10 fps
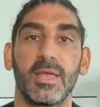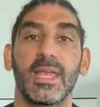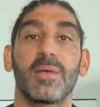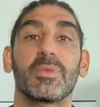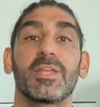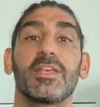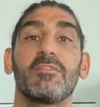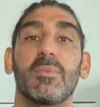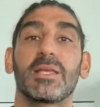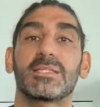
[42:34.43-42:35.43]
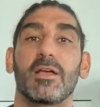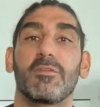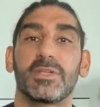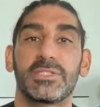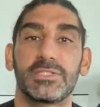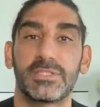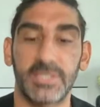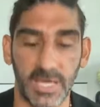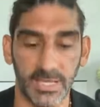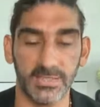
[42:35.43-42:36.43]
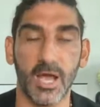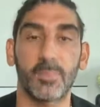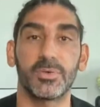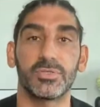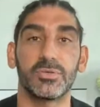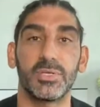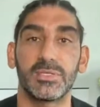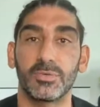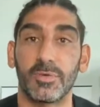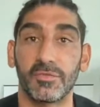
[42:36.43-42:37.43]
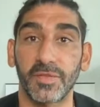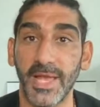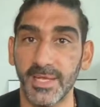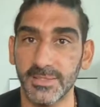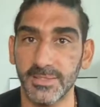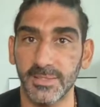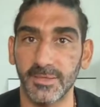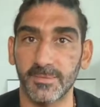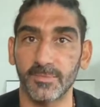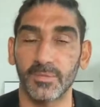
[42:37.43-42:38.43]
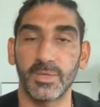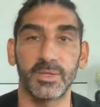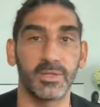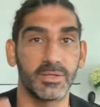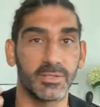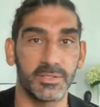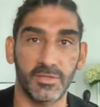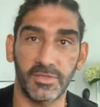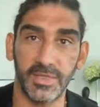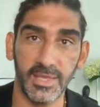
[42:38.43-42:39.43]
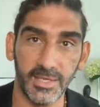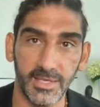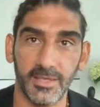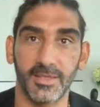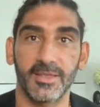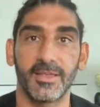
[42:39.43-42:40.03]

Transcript: and I'm going to give myself a chance, opportunity to reflect, to think,